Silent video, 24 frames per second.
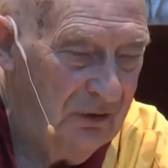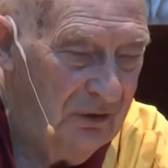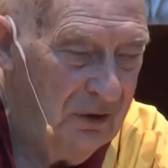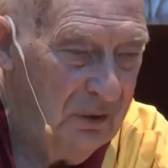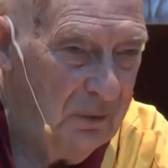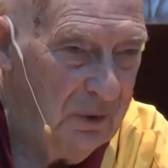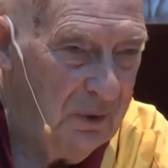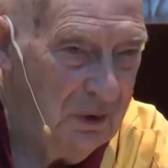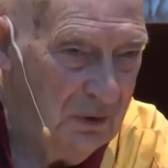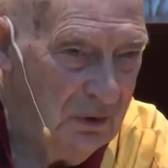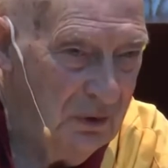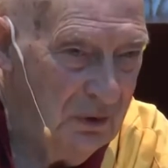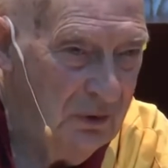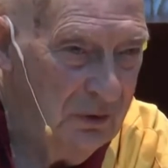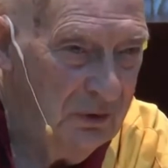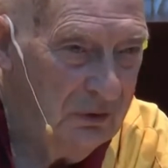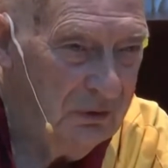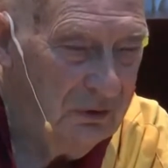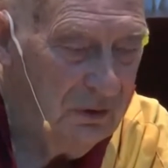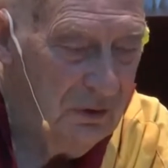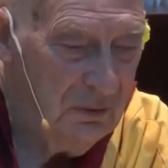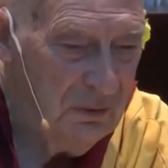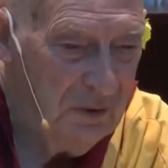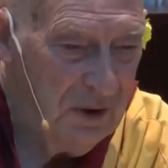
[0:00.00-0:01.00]
that we do
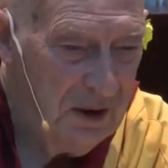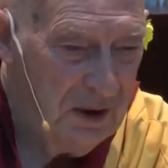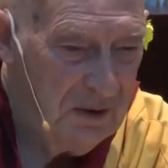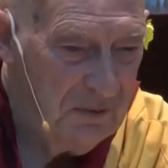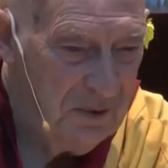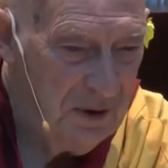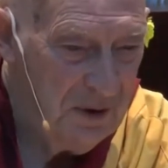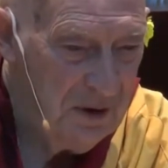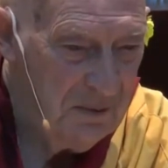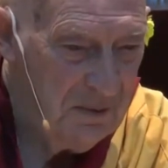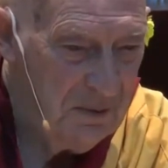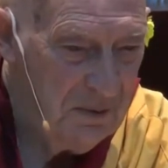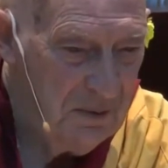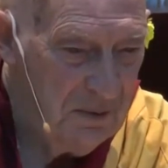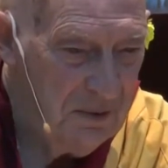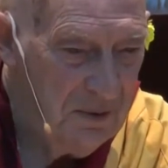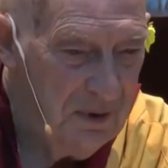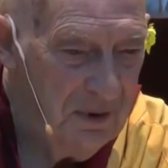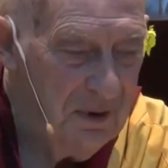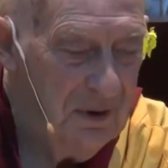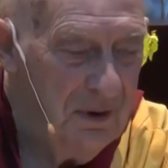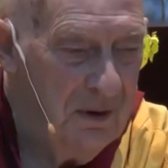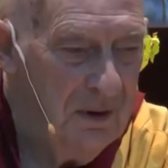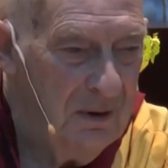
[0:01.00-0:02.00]
discriminate people,
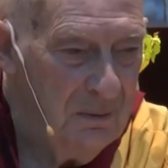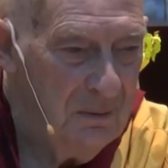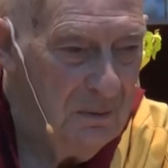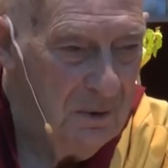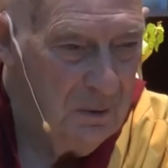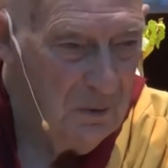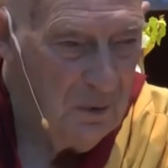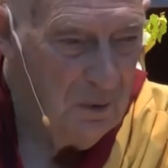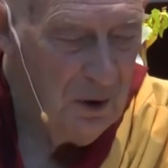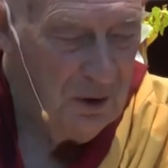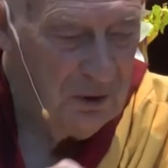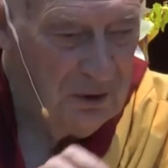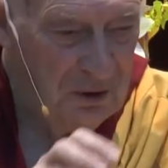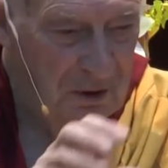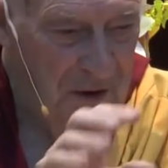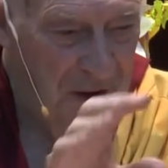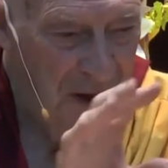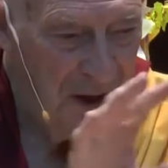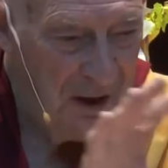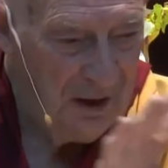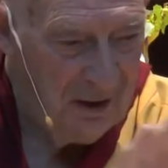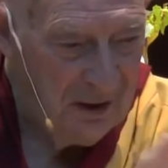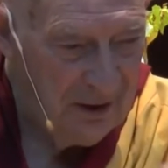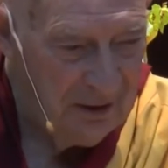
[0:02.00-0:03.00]
we work on
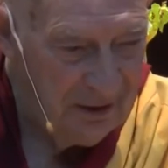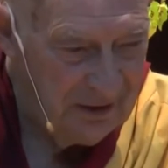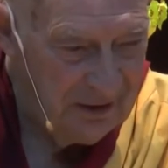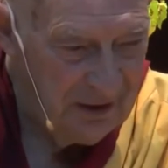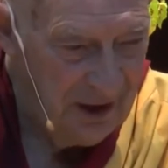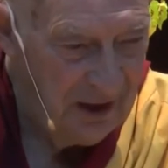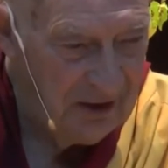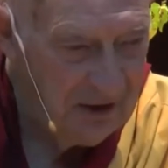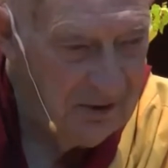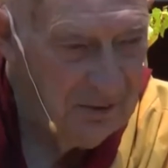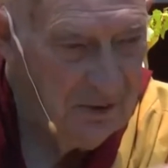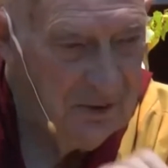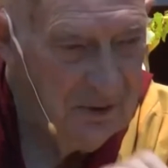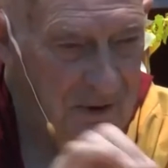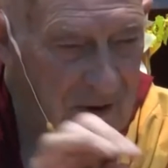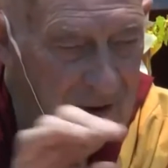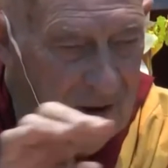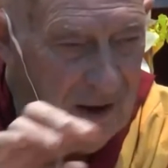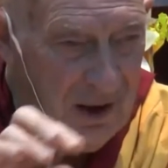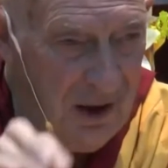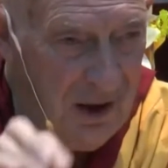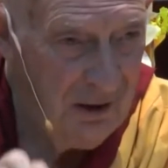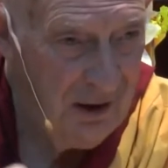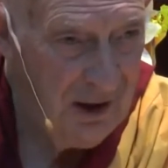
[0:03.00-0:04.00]
our attachment,
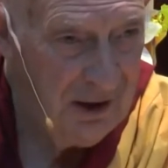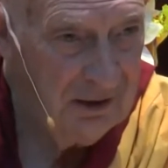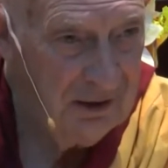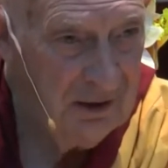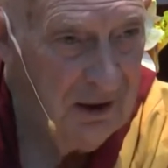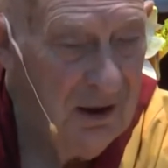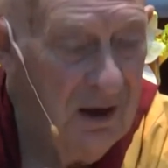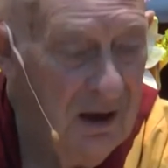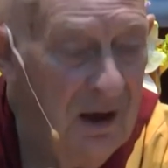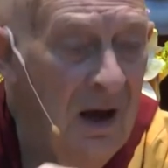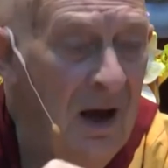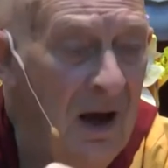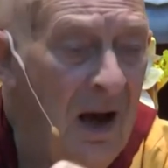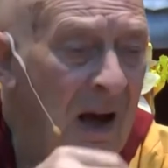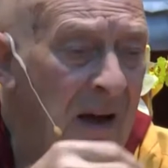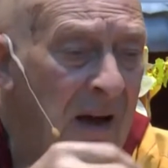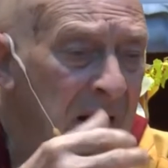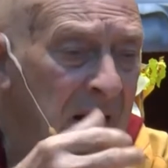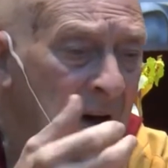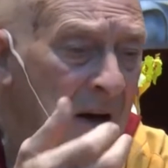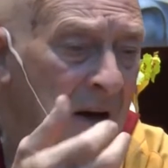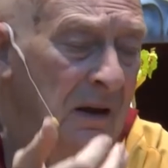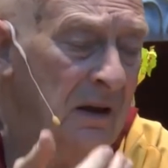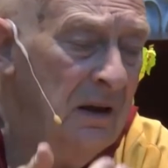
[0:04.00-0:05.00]
our anger, and
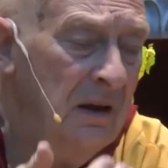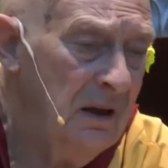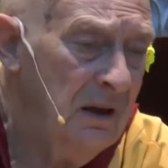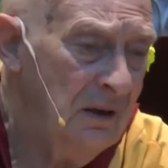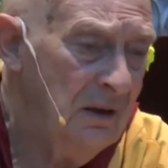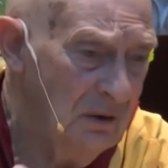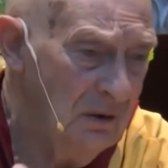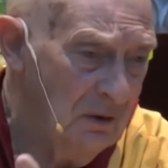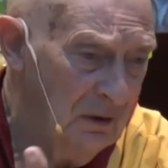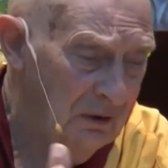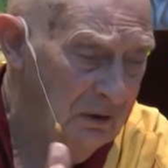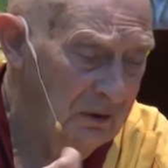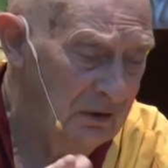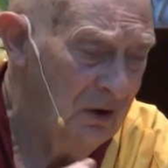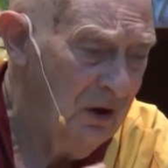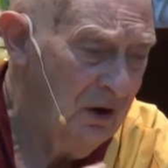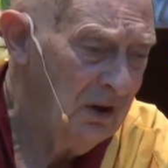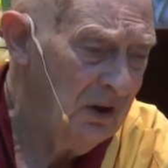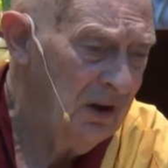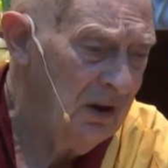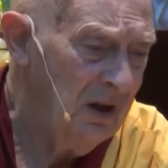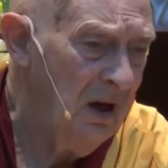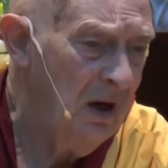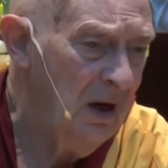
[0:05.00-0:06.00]
our ignorance,
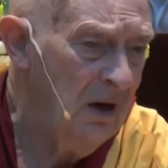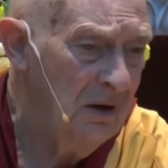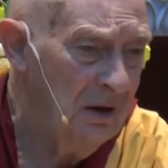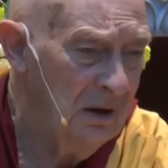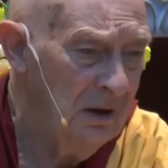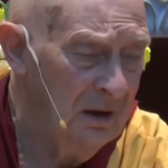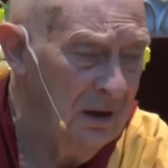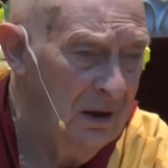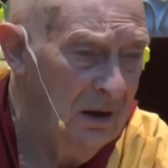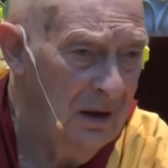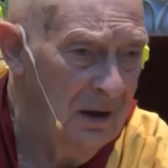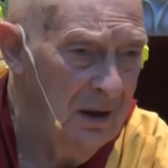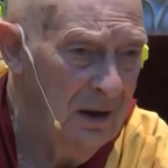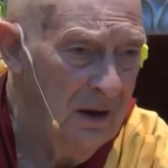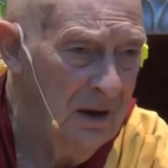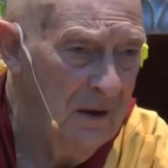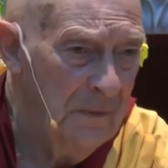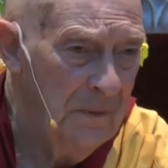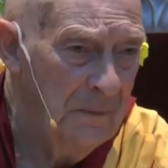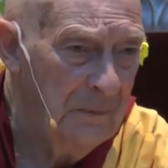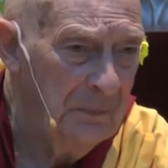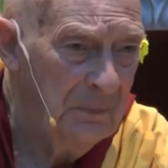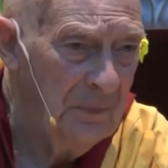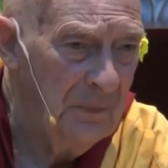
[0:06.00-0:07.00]
not caring
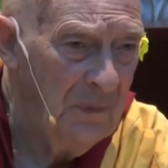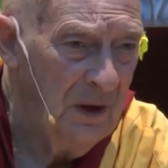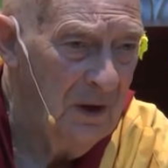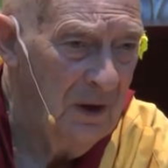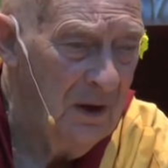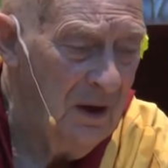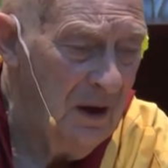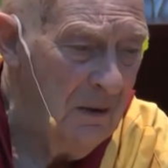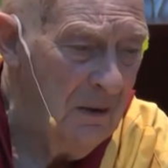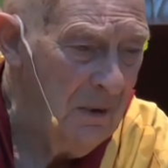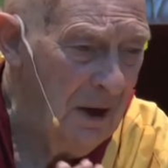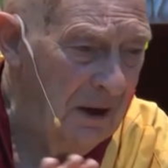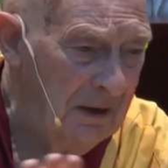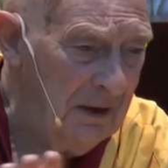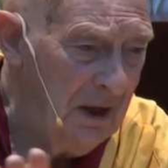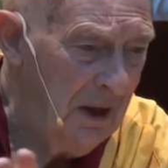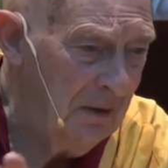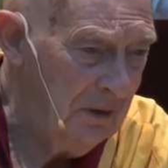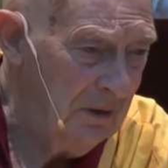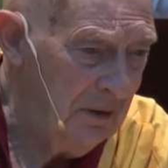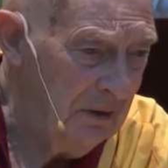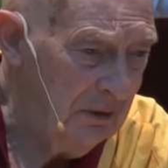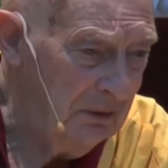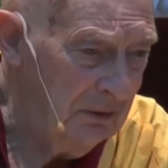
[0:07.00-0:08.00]
about
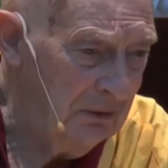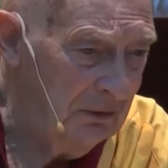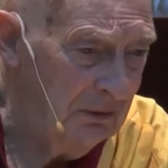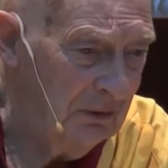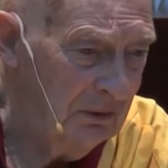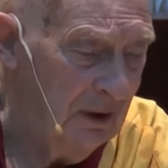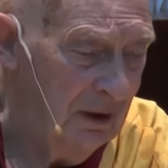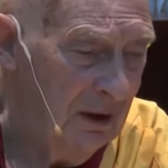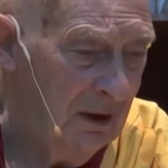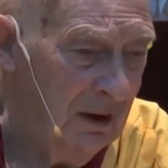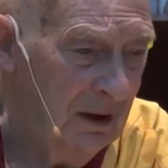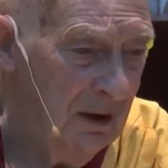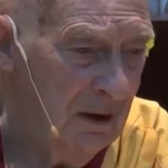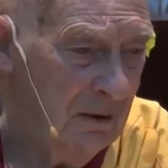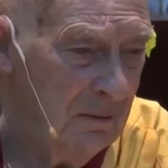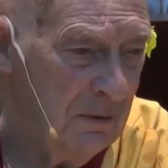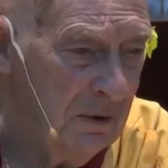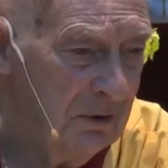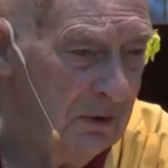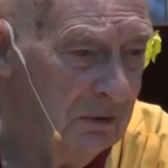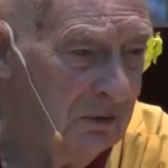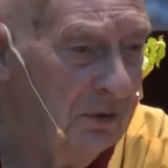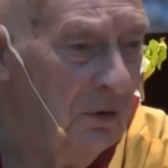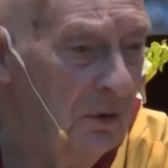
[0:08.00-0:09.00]
others.
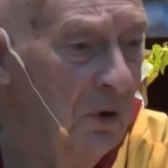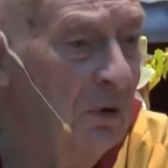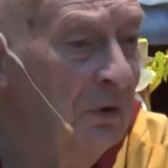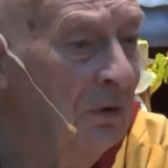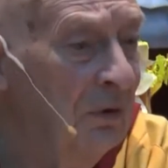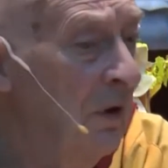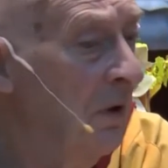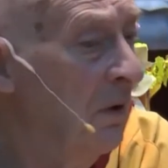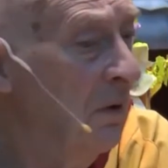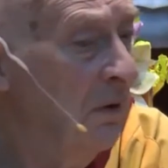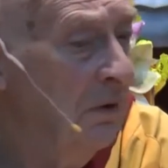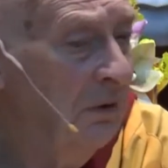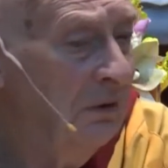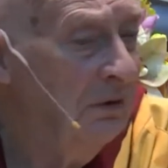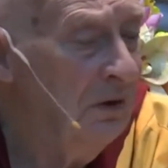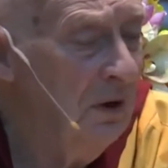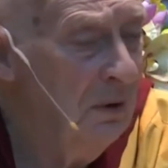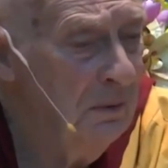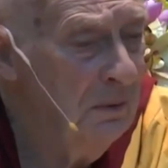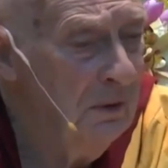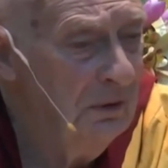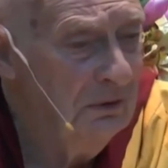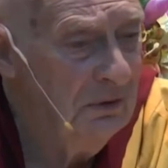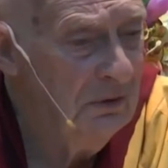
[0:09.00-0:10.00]
Because also there are so
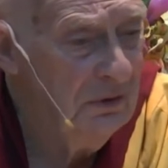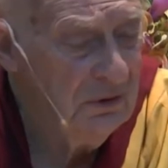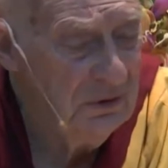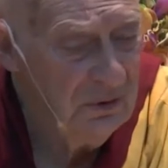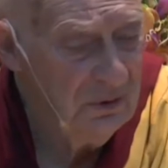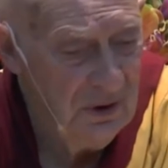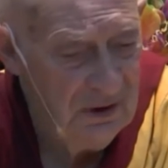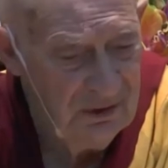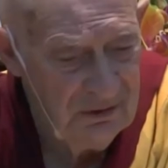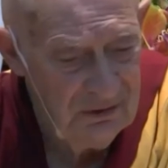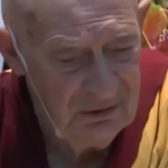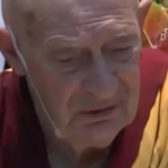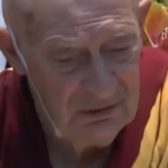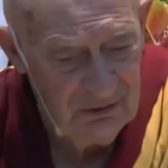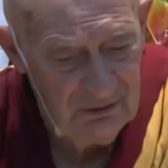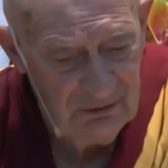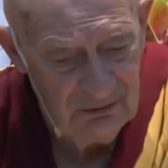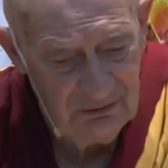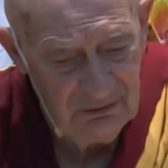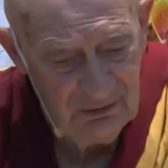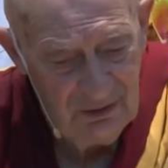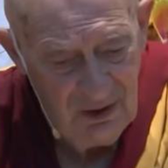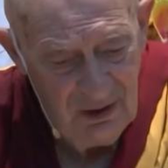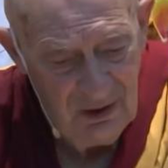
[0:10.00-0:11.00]
many
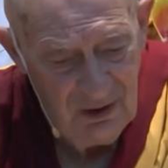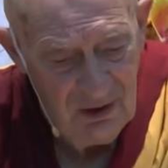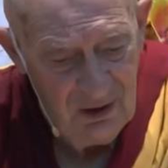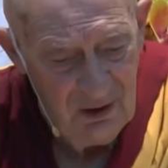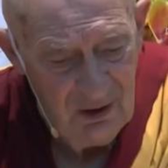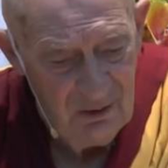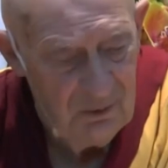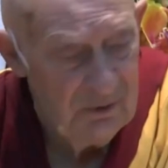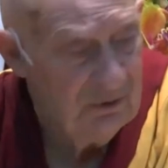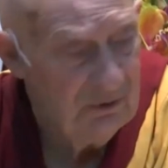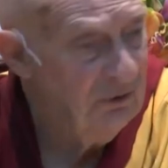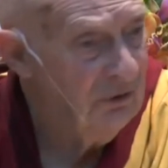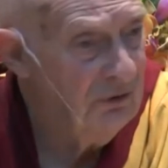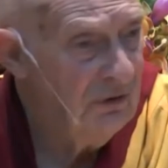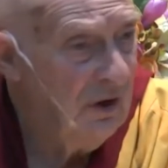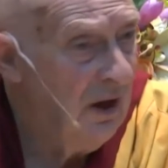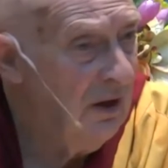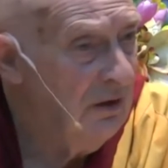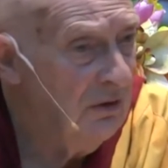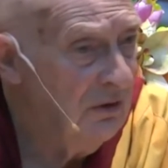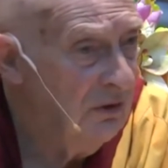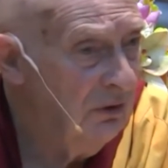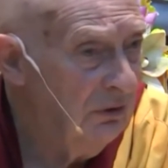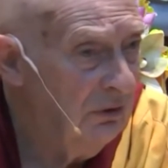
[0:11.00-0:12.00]
situations when
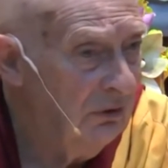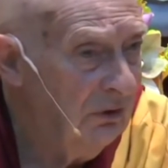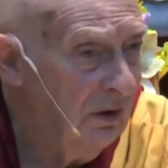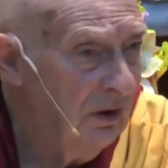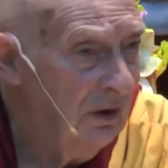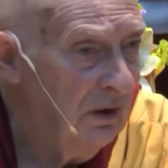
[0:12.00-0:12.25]
strangers